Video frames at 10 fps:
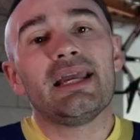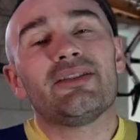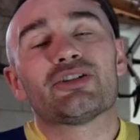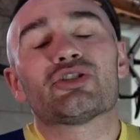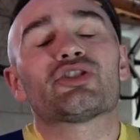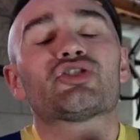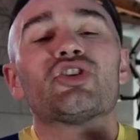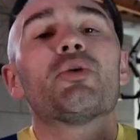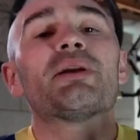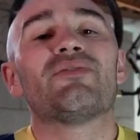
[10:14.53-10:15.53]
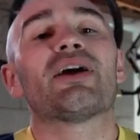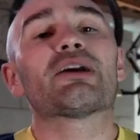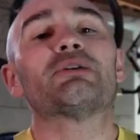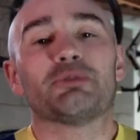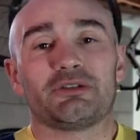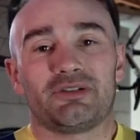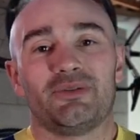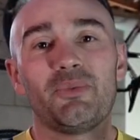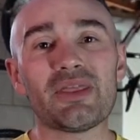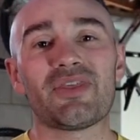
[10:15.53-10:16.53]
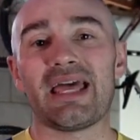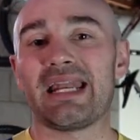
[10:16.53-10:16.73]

There's just so many variables with that,